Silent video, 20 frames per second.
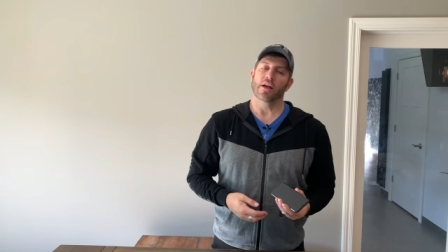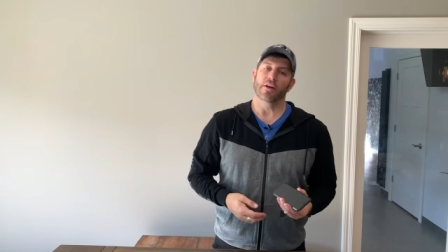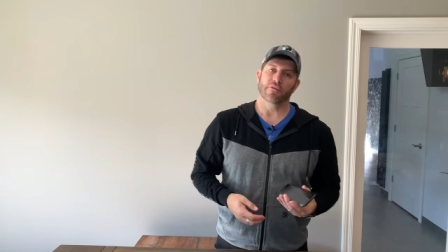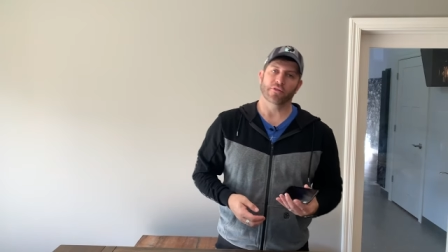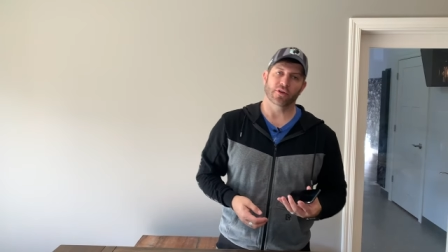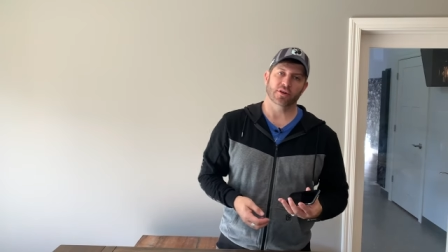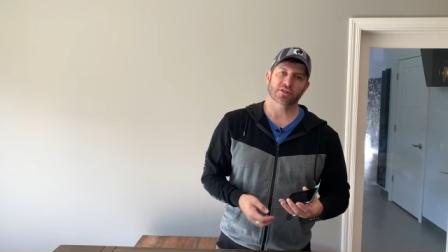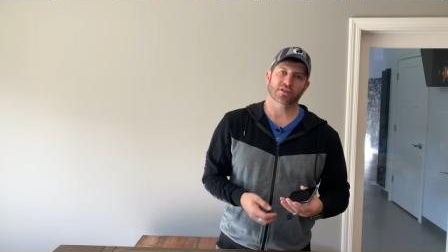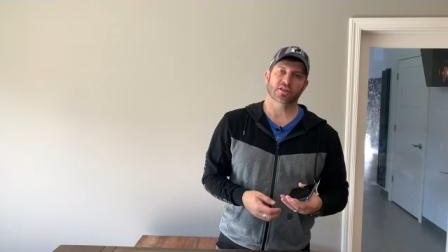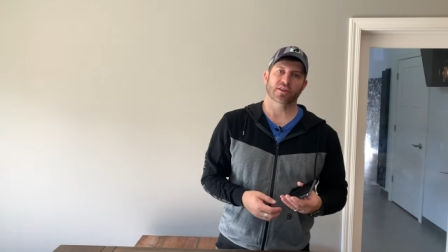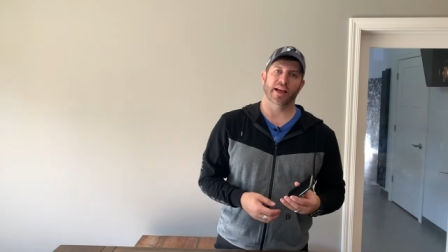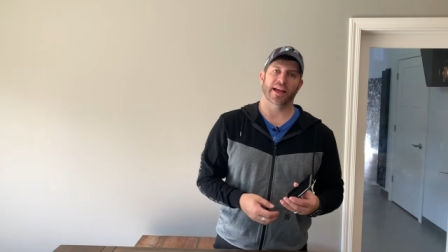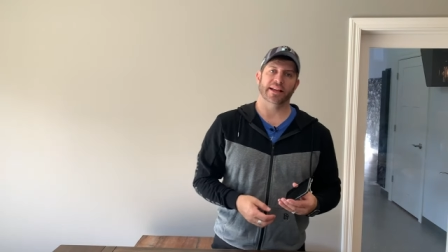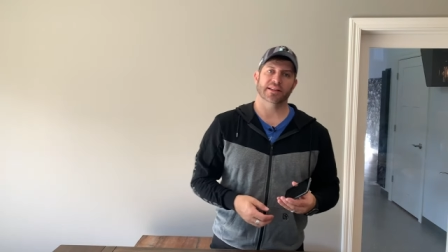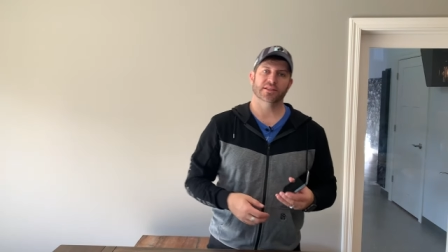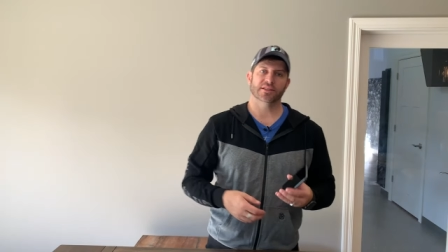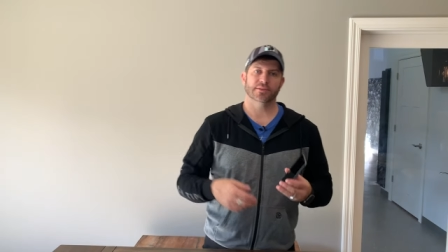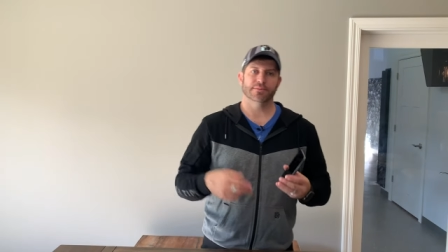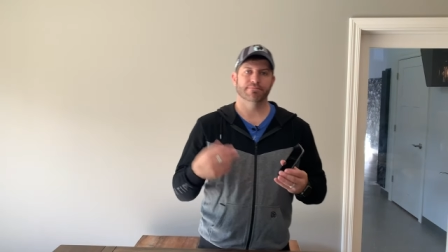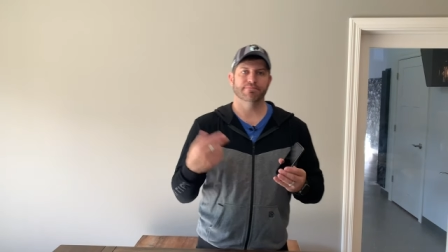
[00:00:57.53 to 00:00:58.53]
First
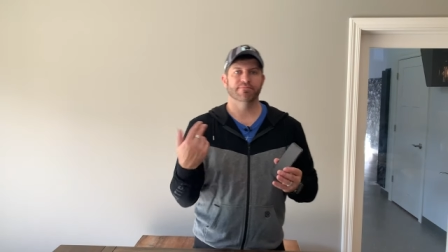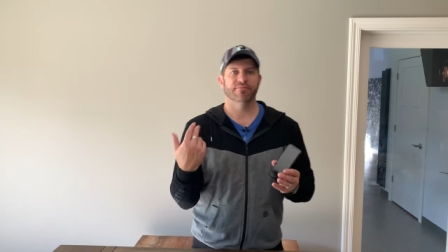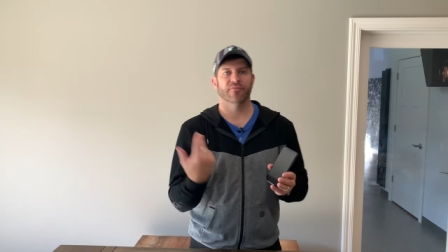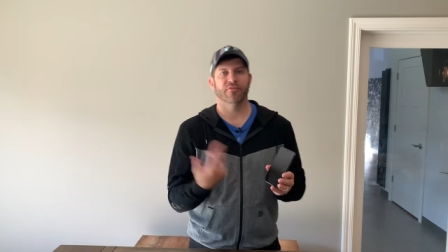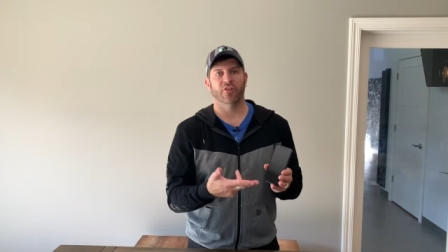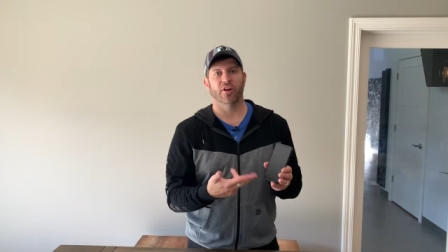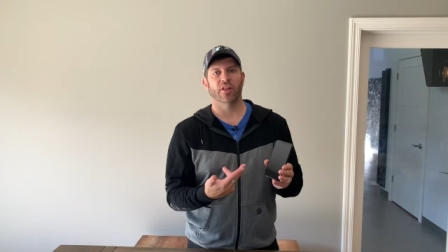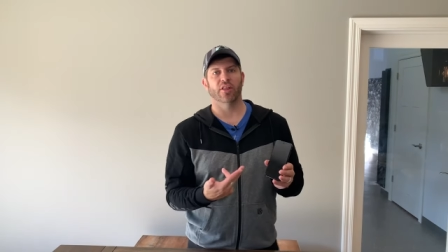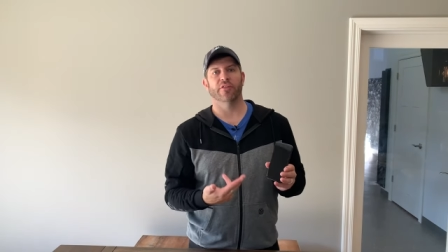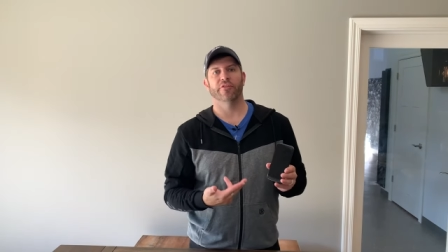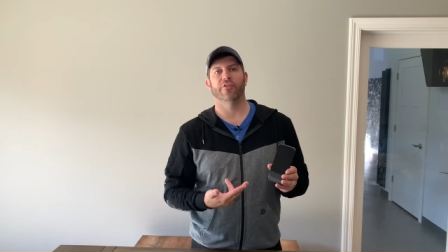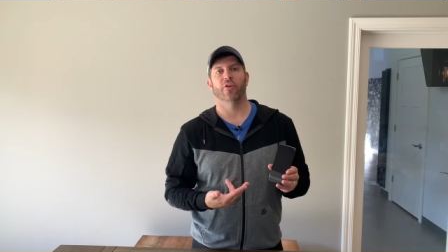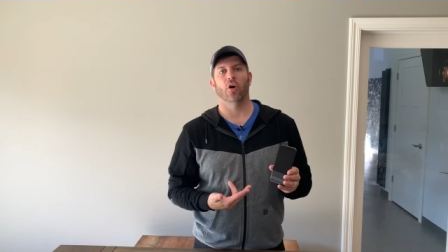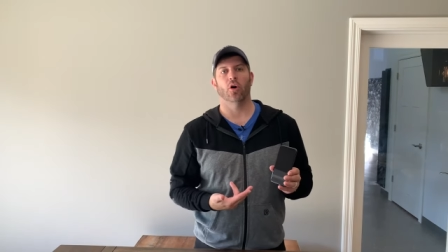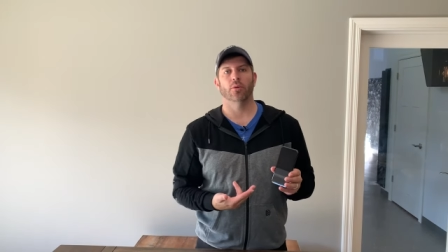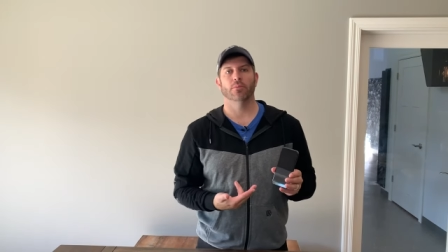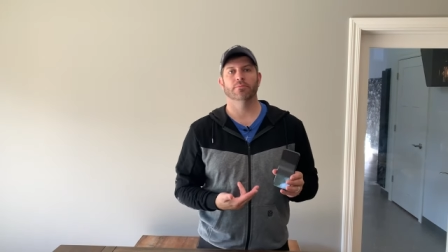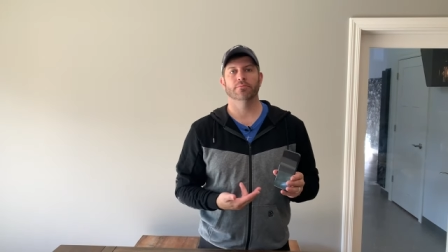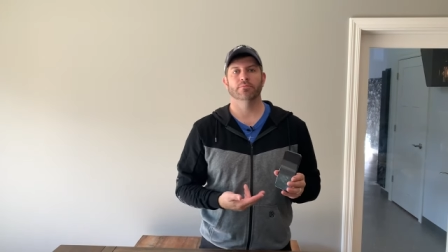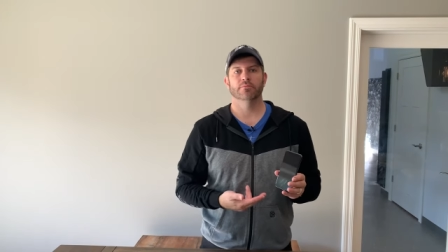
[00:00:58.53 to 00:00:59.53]
glance, front of the
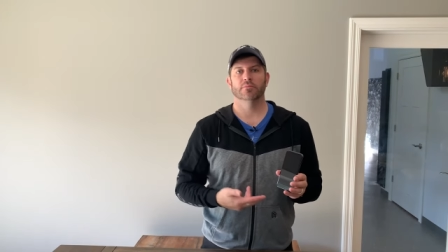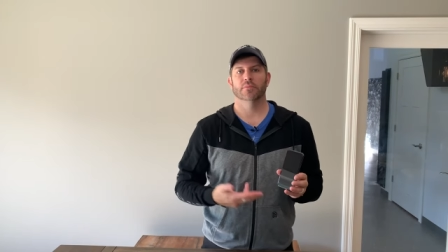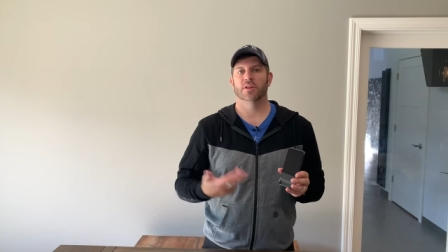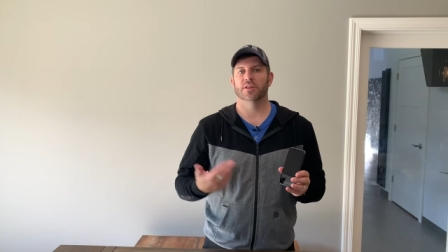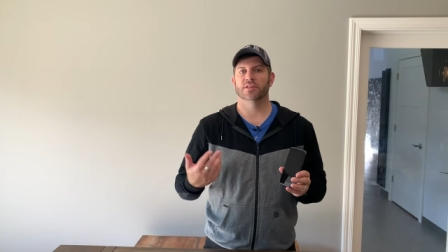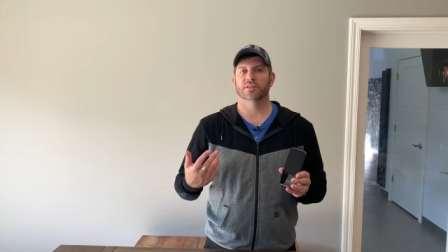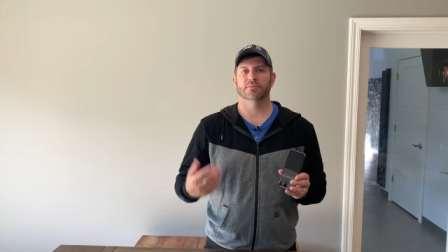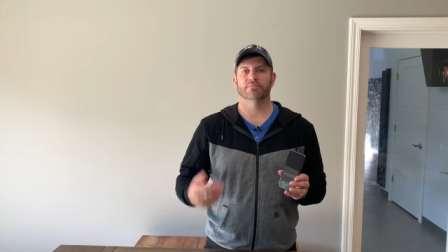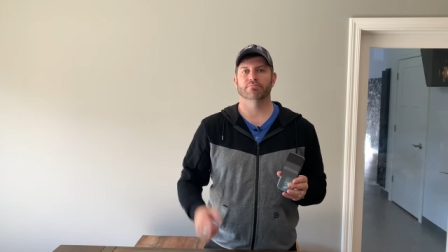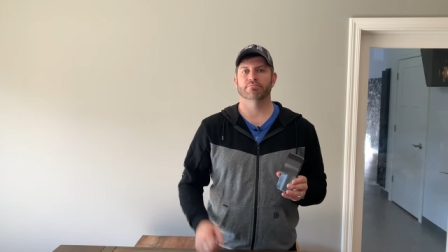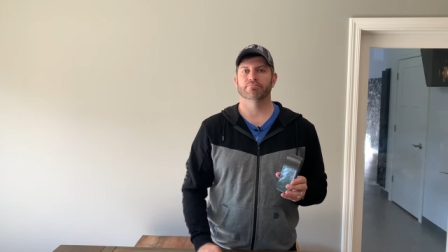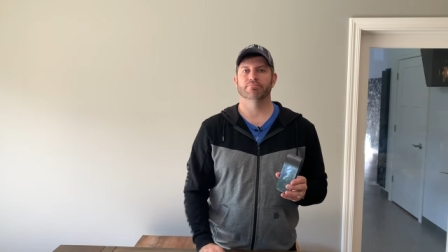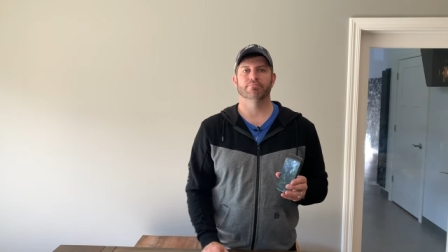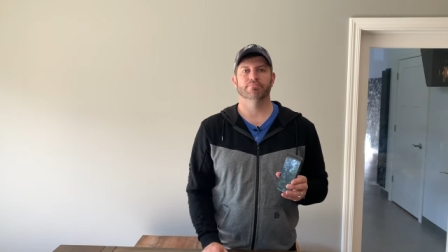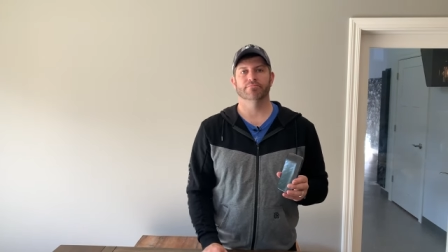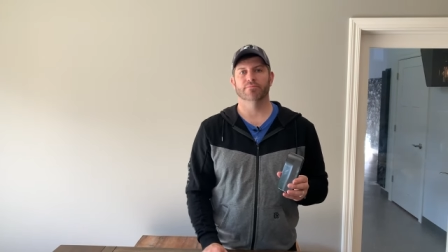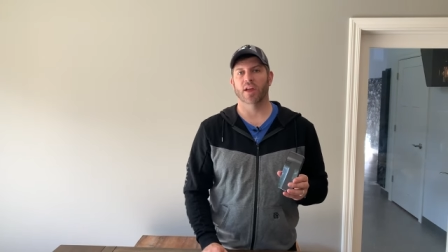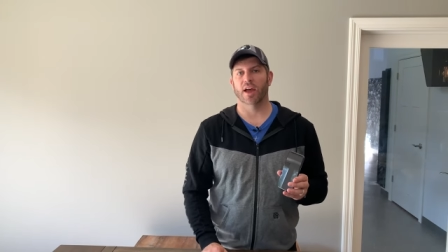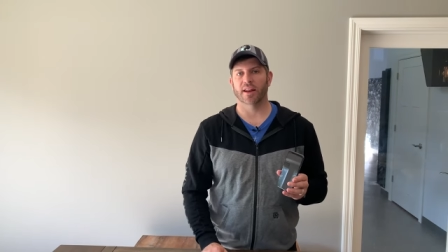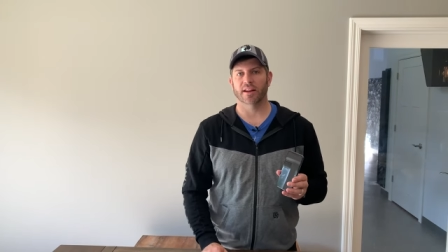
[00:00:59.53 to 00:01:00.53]
phone is
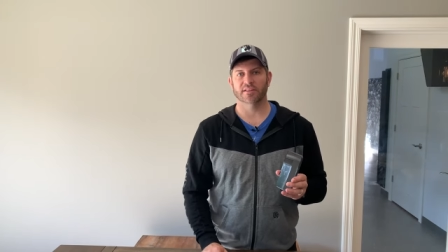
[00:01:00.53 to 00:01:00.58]
not